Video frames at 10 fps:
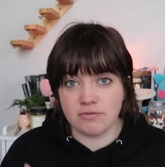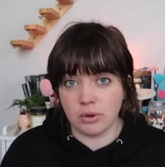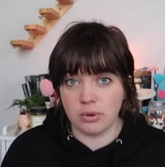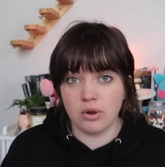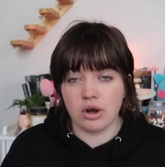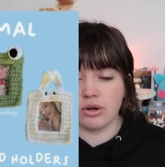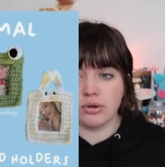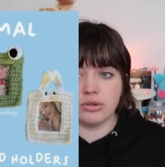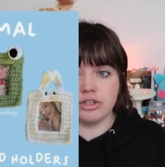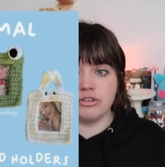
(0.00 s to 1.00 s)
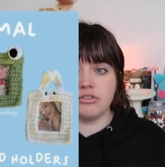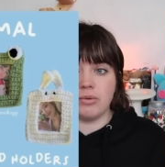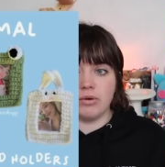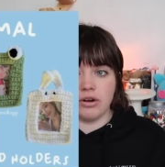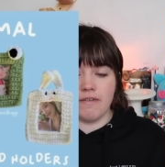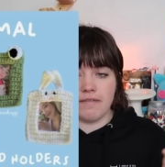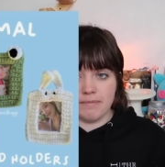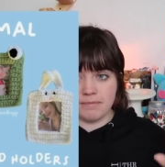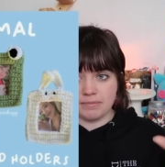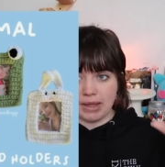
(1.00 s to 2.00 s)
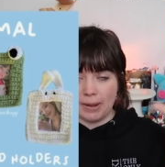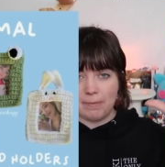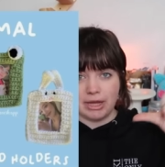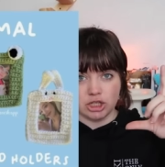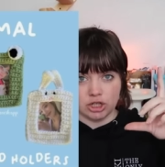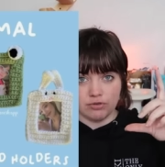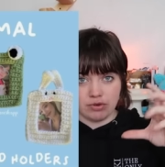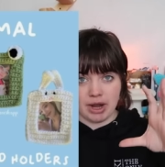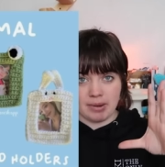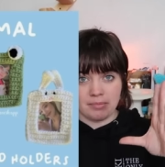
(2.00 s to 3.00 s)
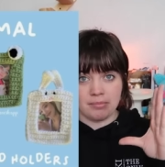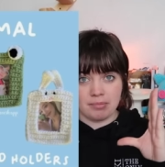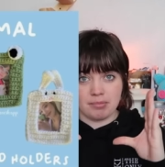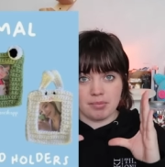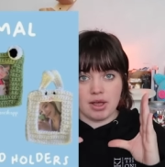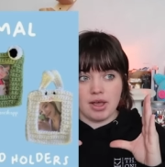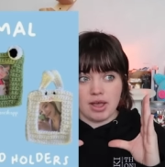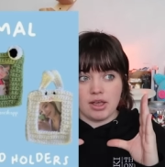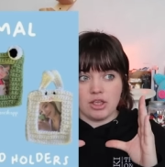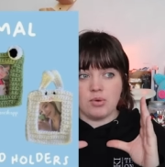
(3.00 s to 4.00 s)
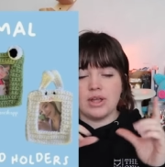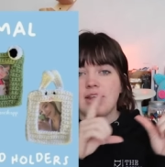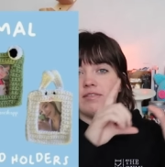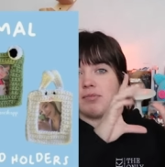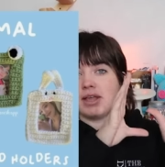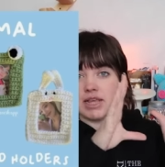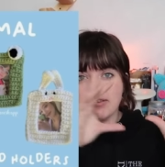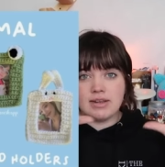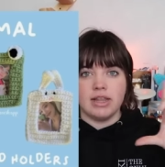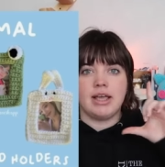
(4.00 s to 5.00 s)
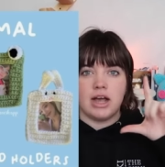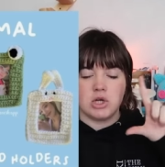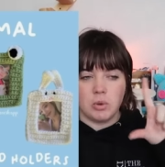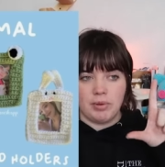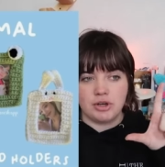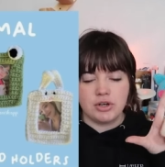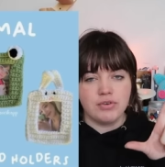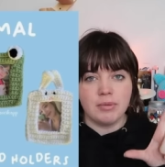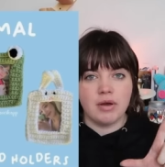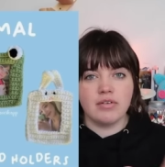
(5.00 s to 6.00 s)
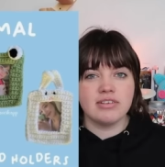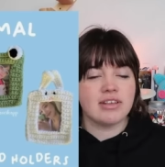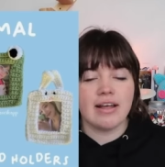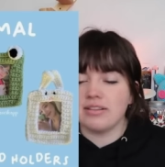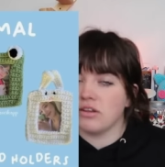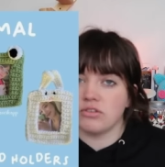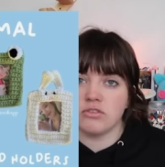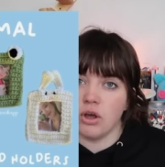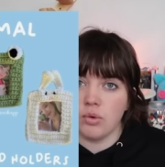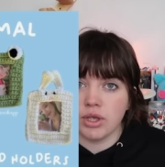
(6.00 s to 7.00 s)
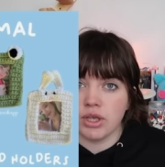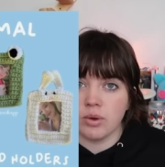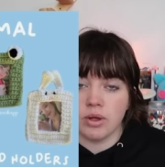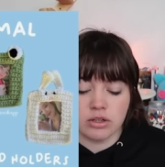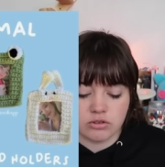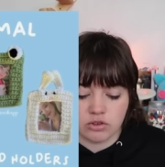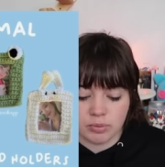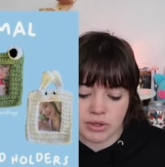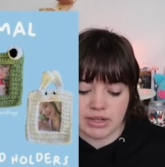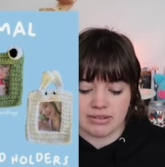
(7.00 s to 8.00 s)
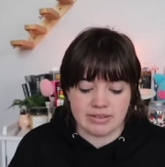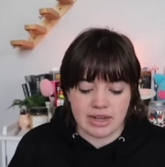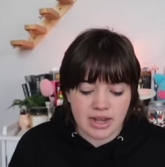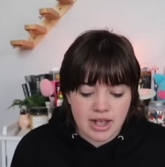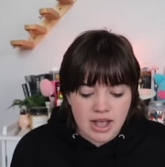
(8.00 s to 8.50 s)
photo card holders or like picture frame. You can even make these into like actual picture frame covers. I think they're so cute and they're super easy.